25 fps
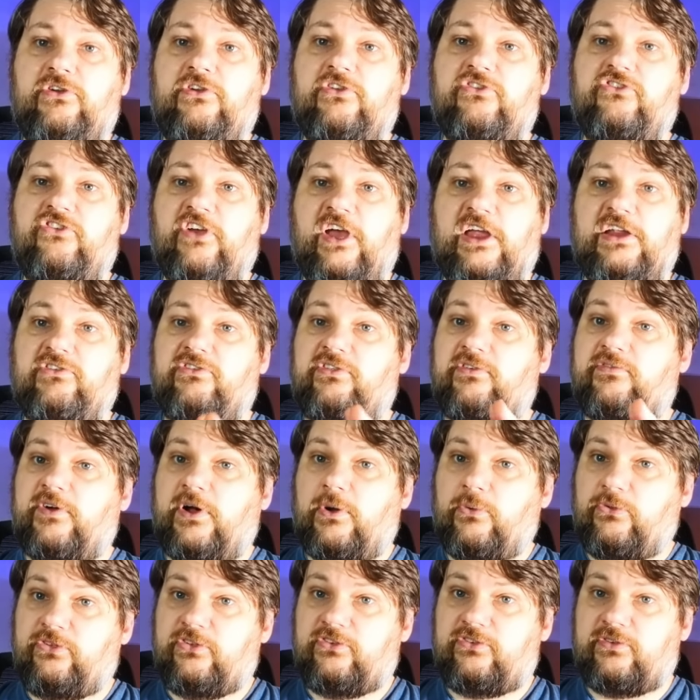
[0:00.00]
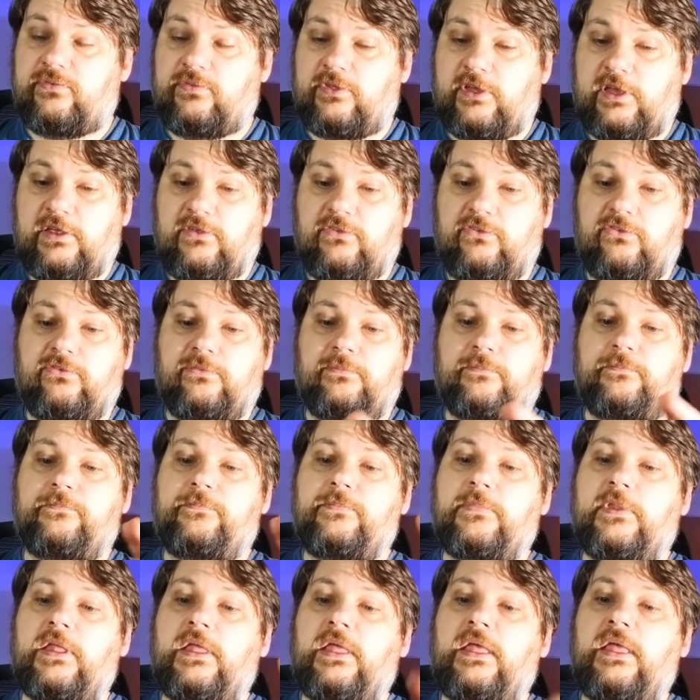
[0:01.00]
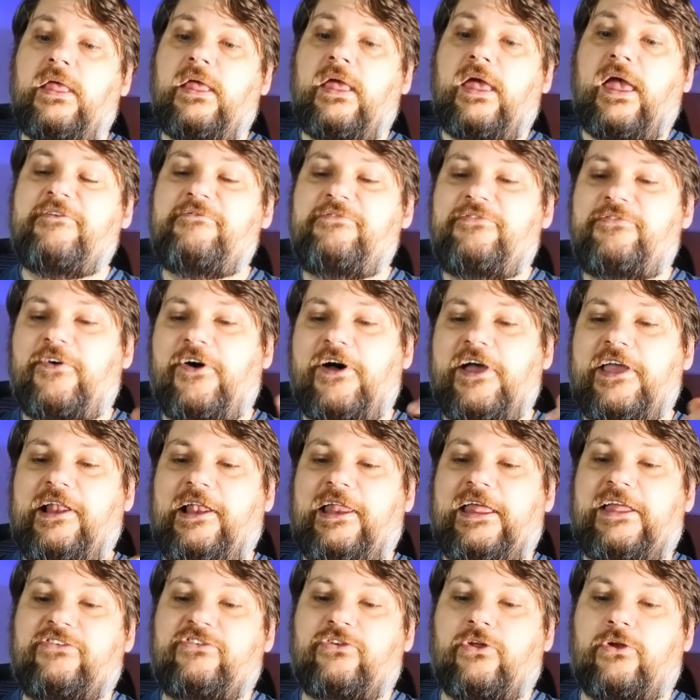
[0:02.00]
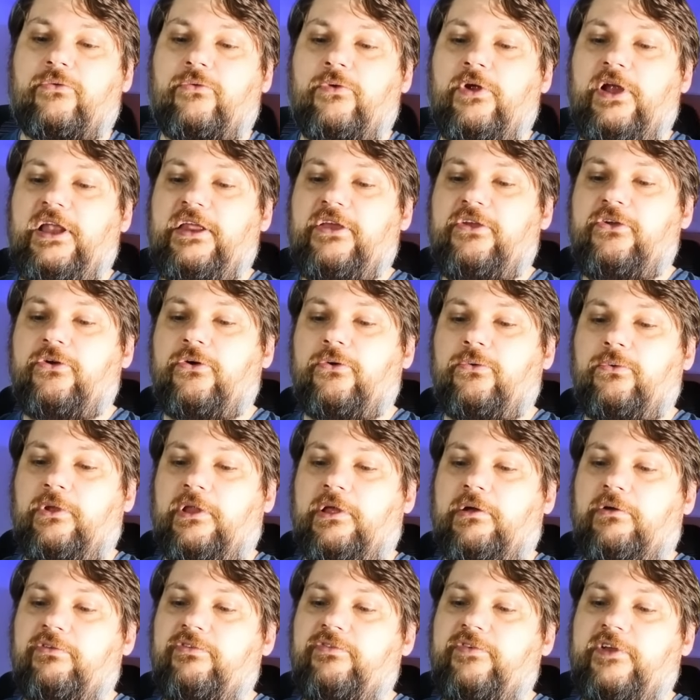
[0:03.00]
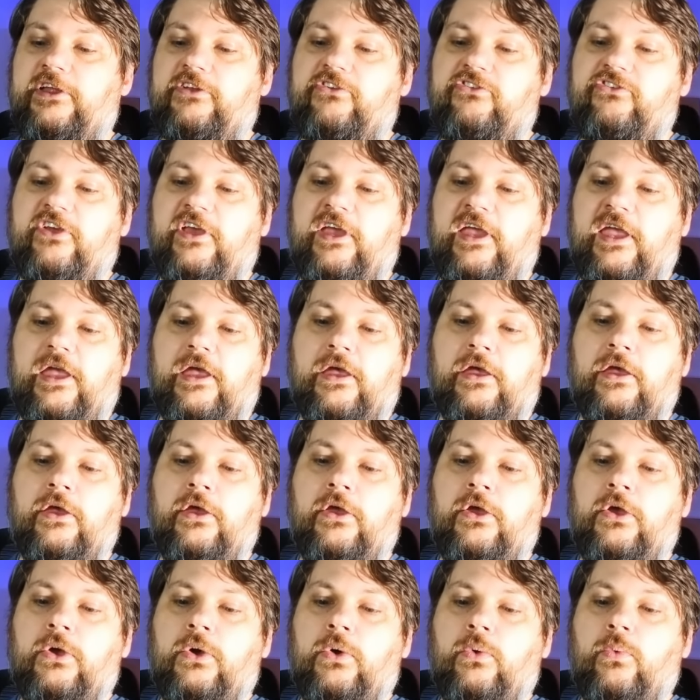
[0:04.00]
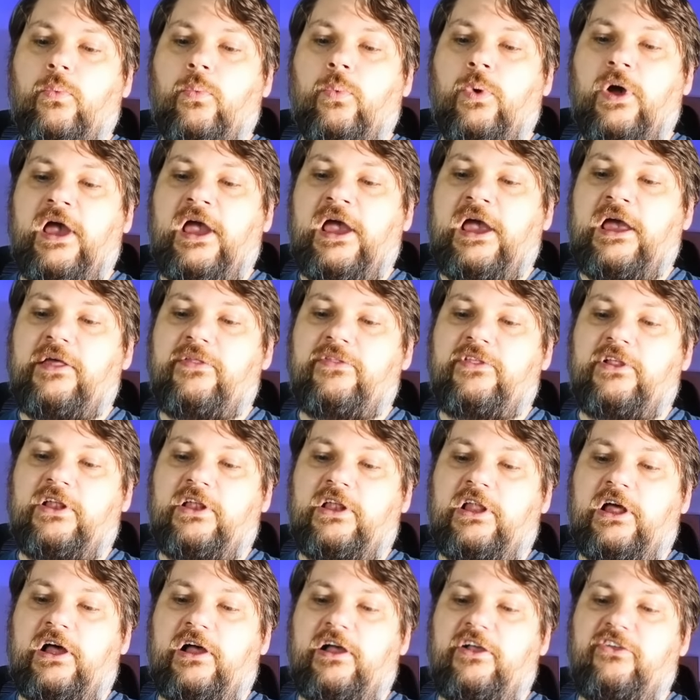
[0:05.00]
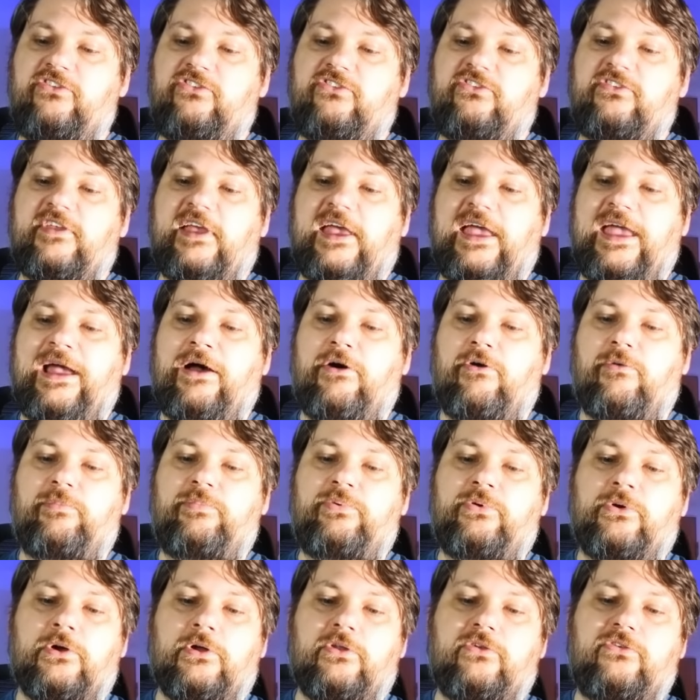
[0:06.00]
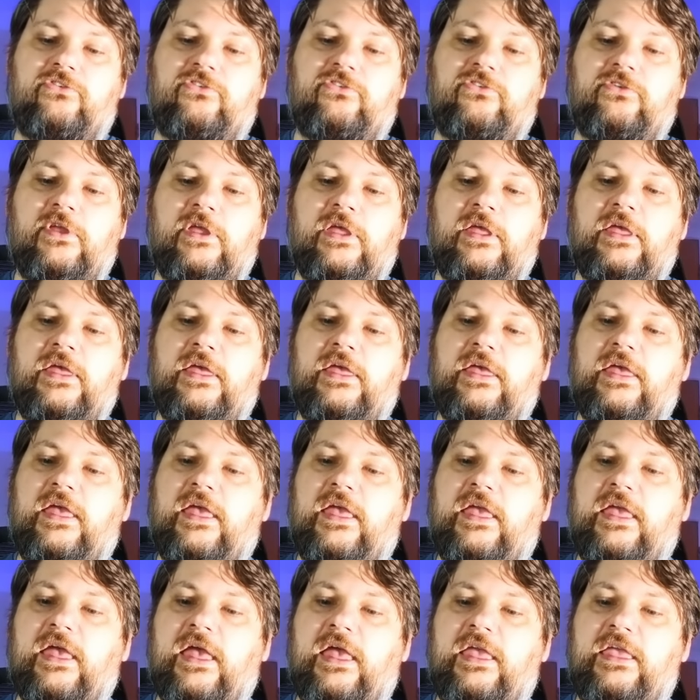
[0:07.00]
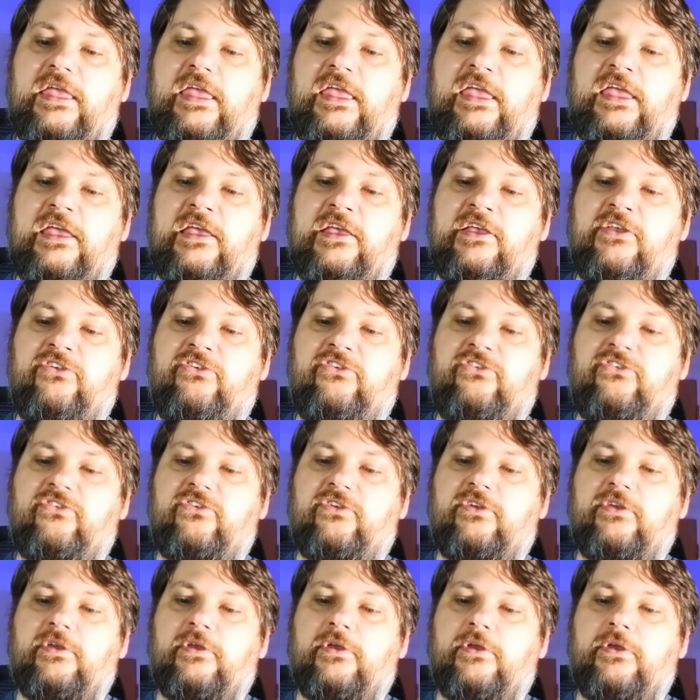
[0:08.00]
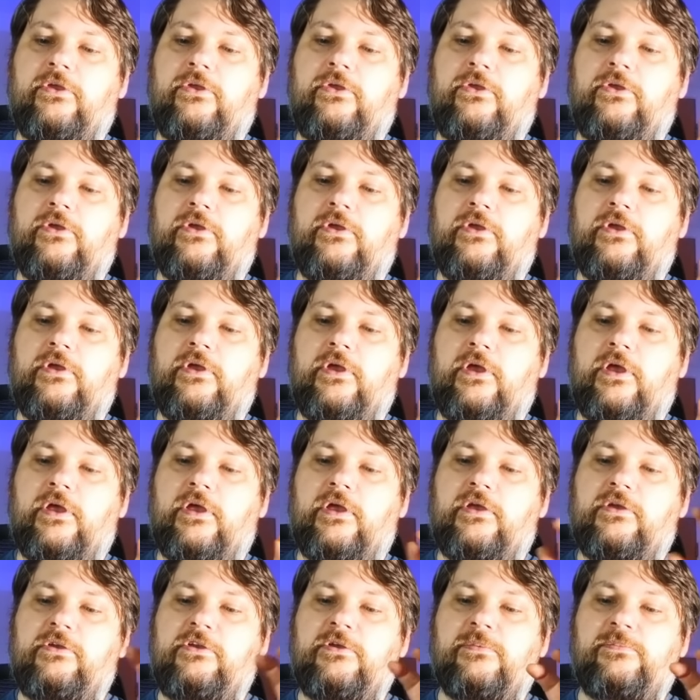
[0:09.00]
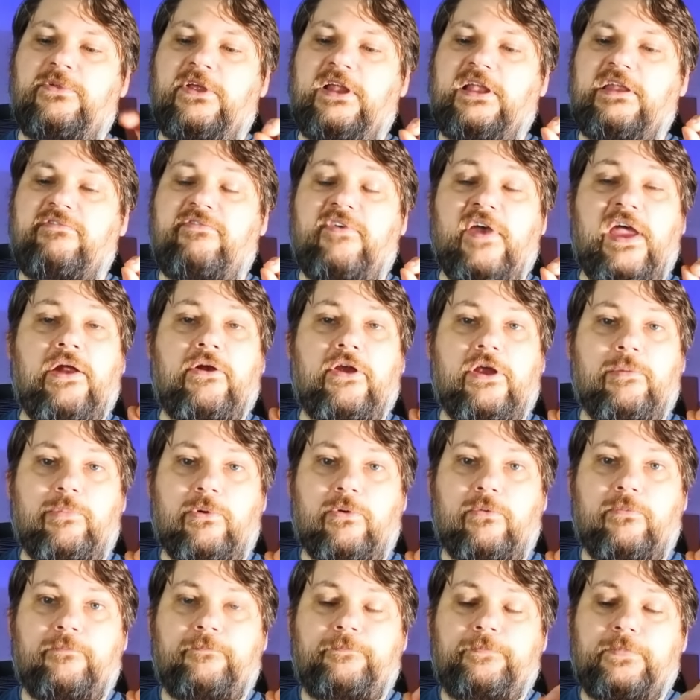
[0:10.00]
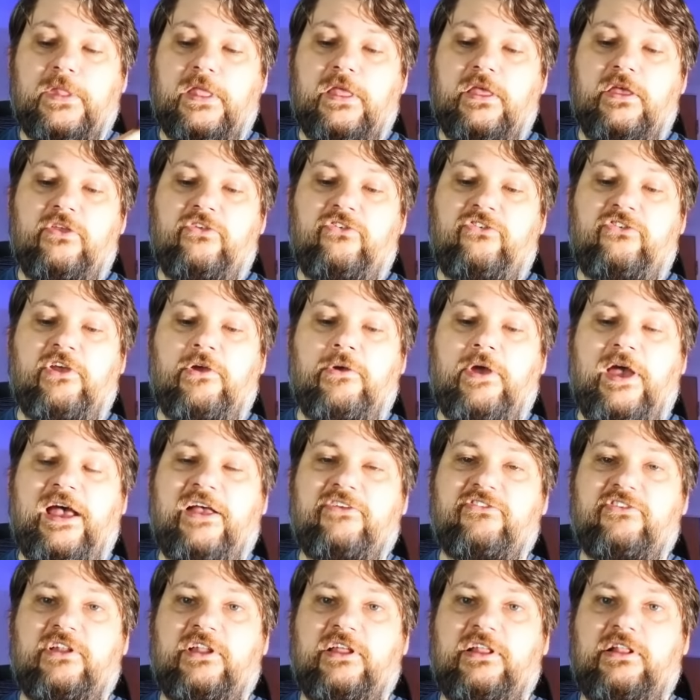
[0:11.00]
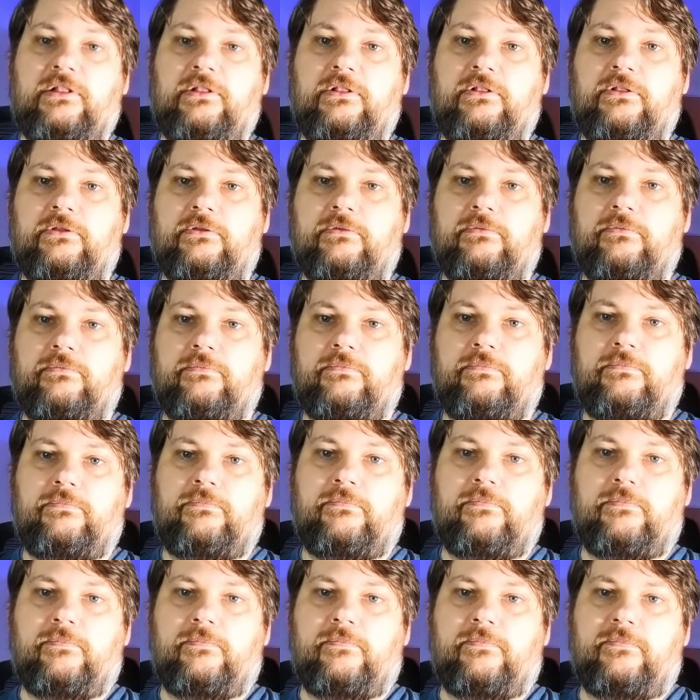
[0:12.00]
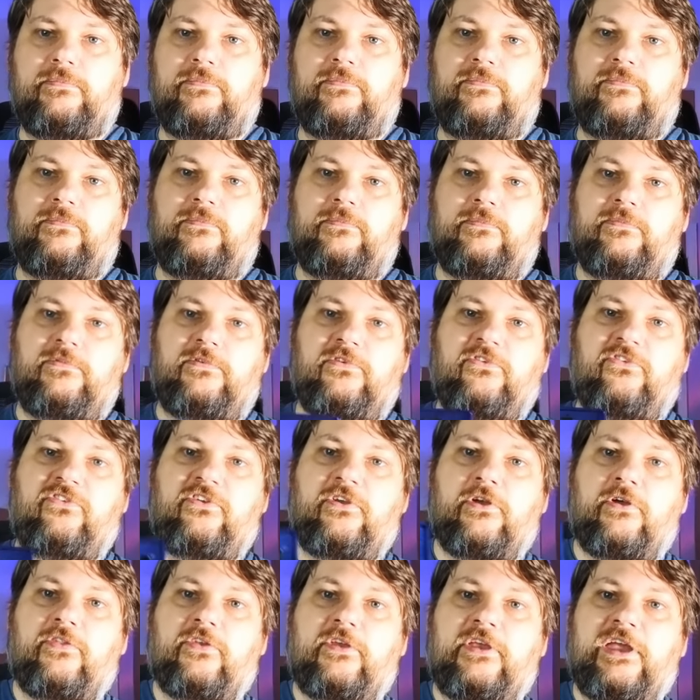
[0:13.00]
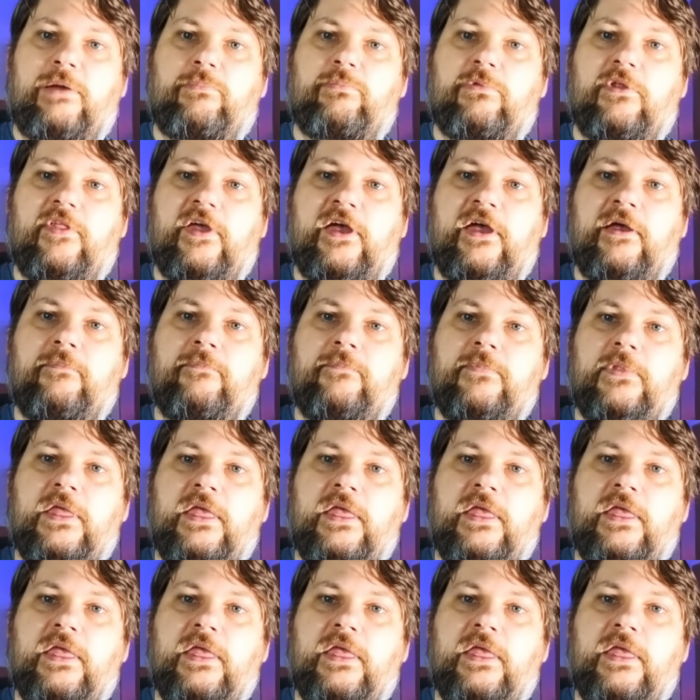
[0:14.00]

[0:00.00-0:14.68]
you can change the voltage of these. Then finally, it's got a really cool little feature here where the last output is completely variable. So it has a little, you can see it on the camera there,